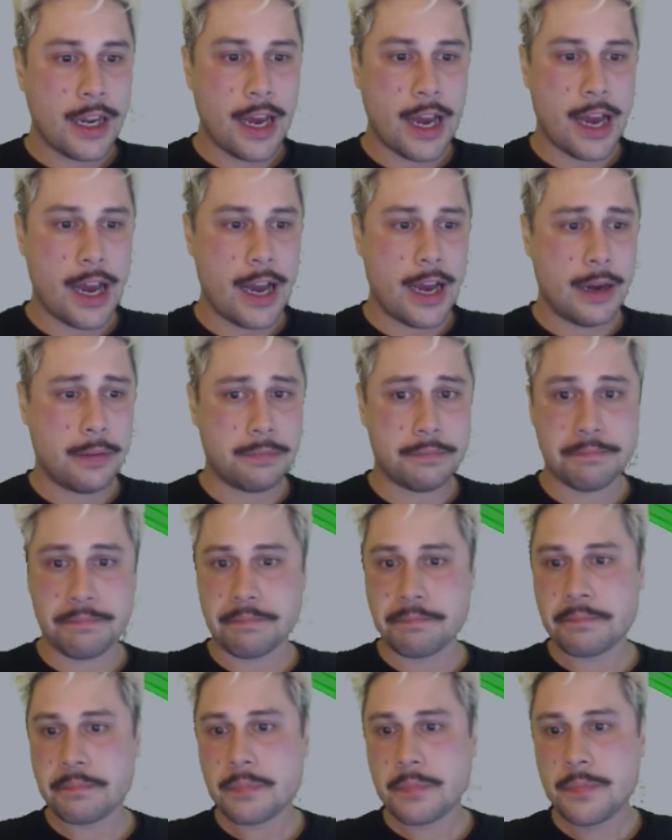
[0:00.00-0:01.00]

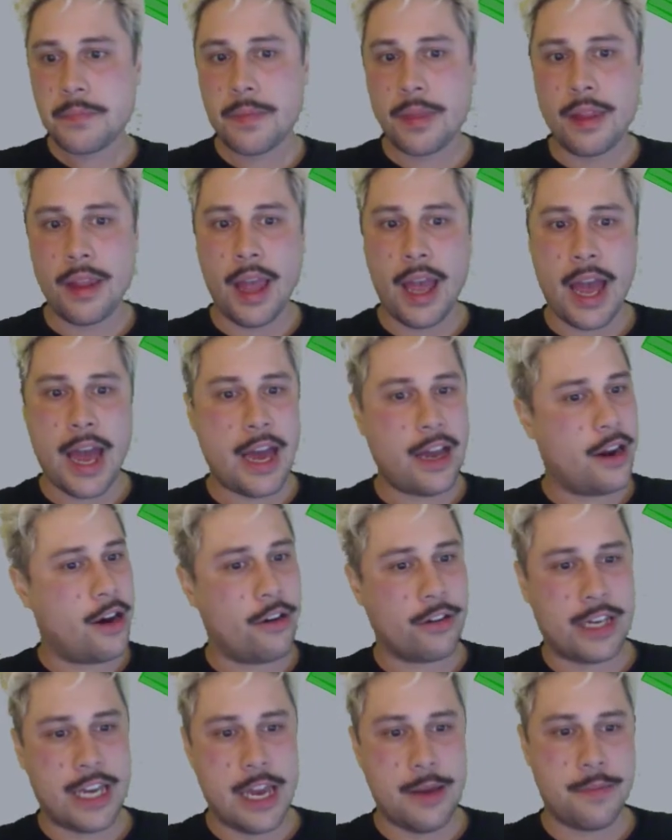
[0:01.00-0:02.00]
And
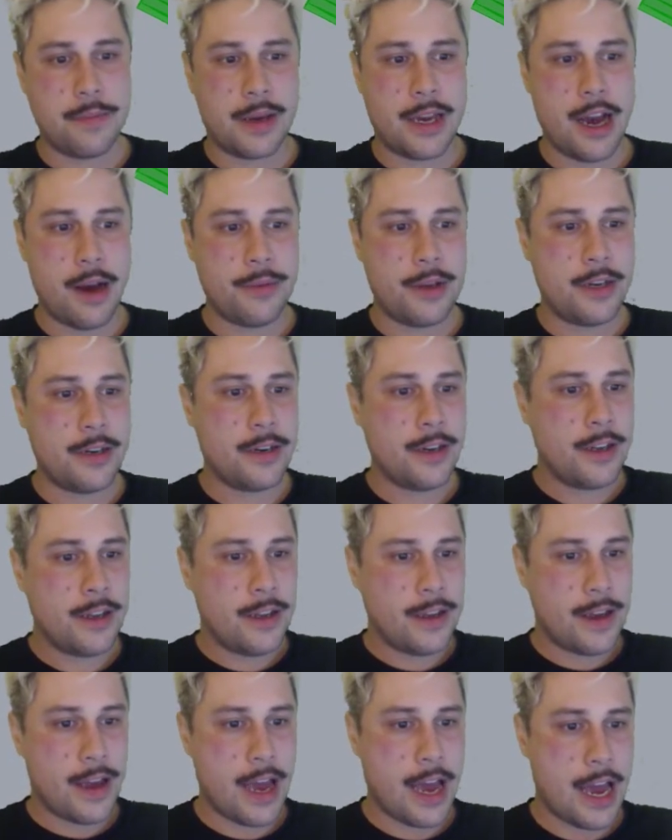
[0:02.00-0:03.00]
I'll keep them coming.
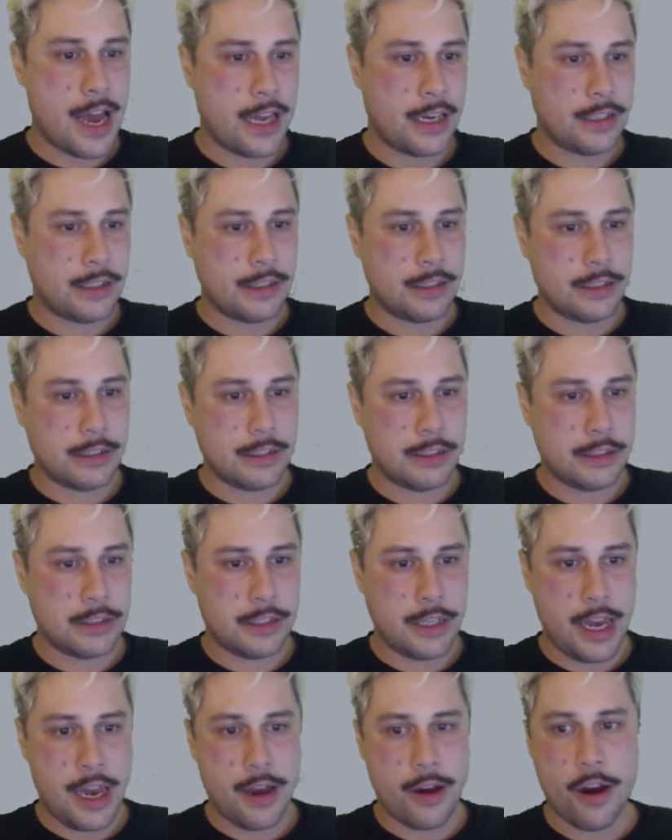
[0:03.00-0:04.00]
And
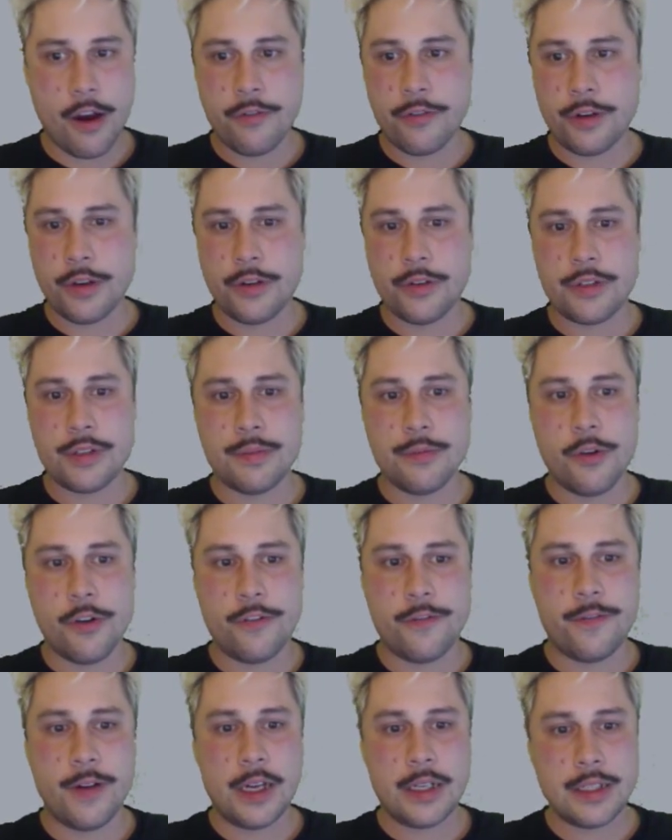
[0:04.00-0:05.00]
yeah, hopefully do some more
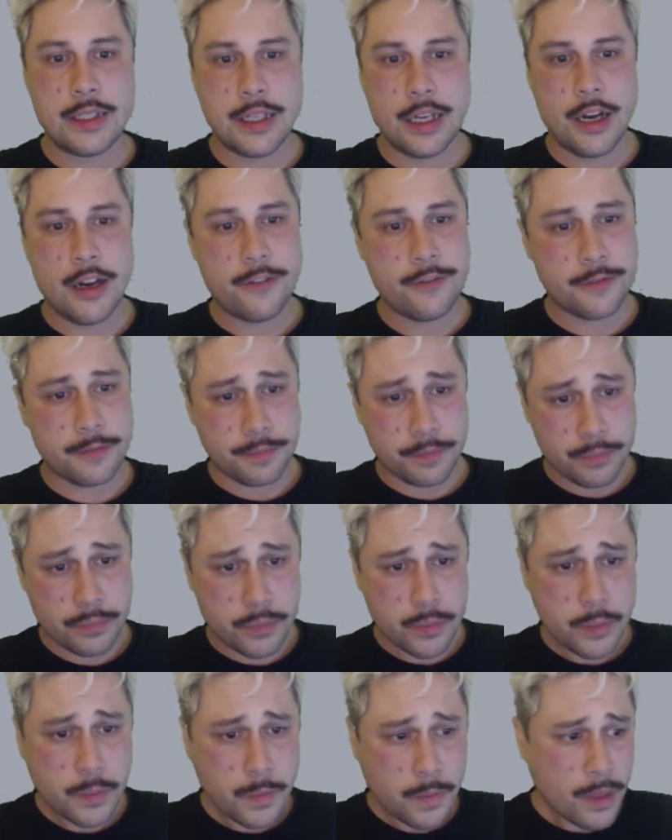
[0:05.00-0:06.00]
fun stuff.
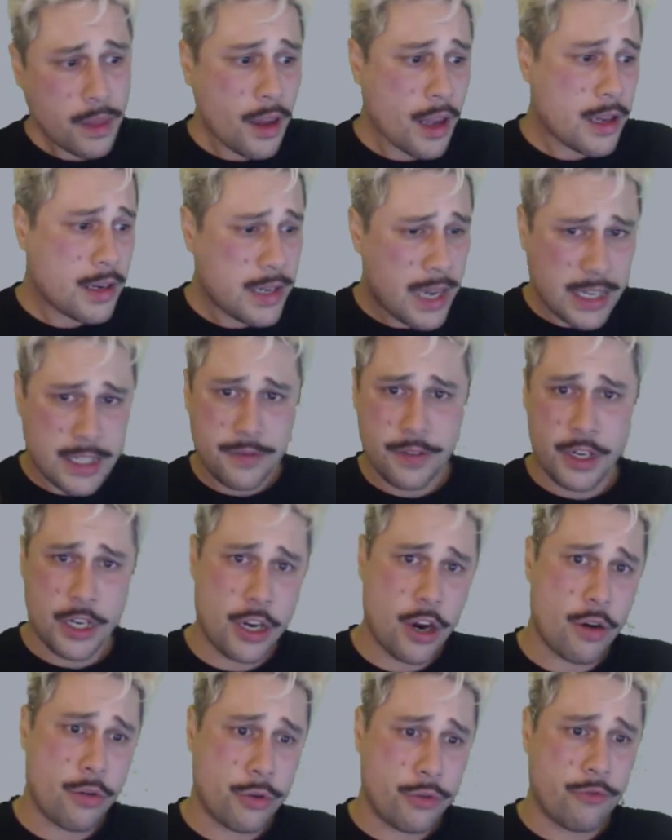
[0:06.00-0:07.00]
Next
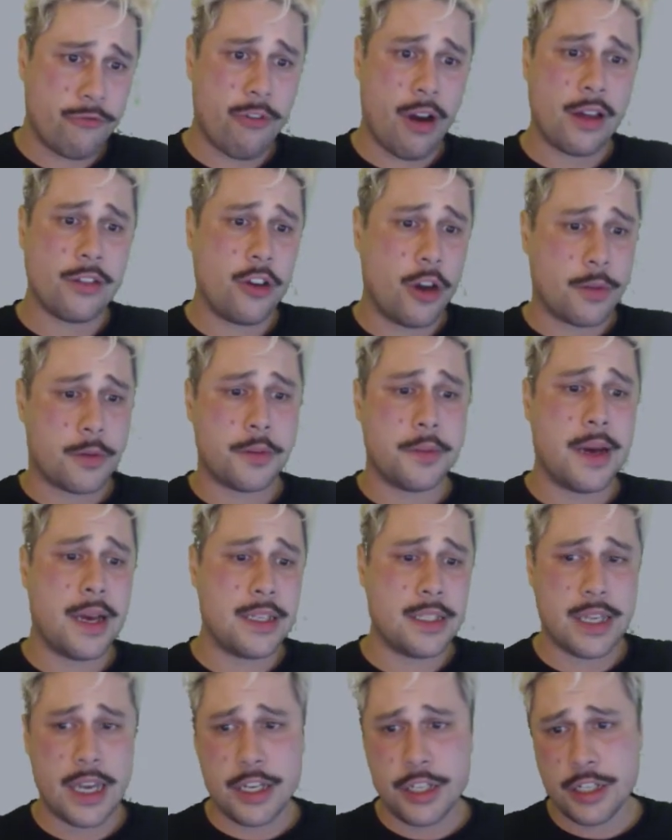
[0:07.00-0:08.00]
video, run the
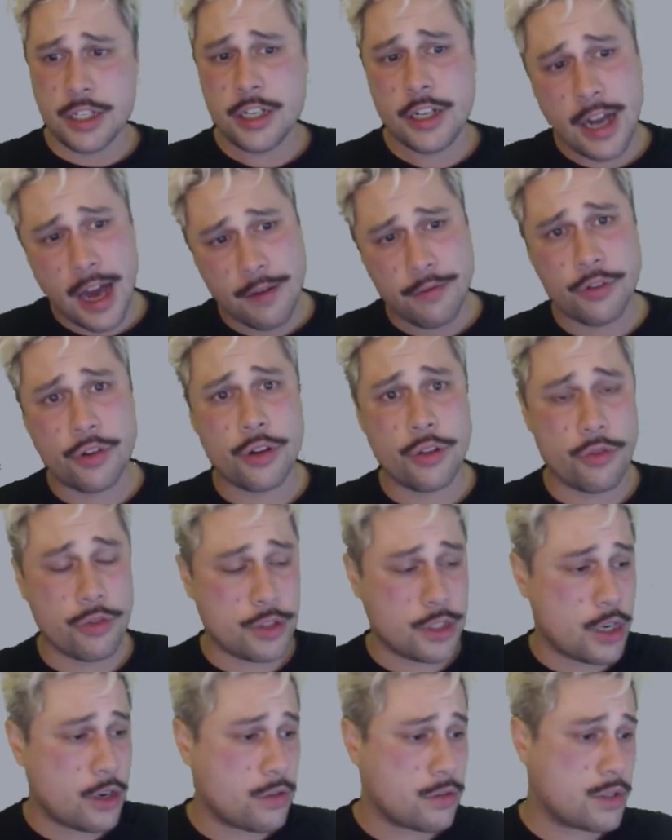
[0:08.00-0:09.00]
optimization and have a look at the
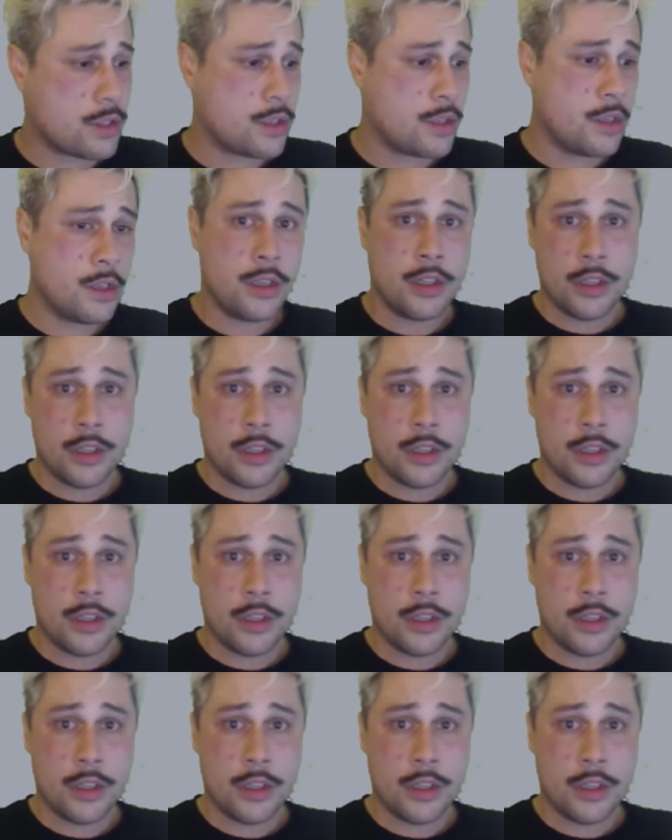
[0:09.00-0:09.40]
results.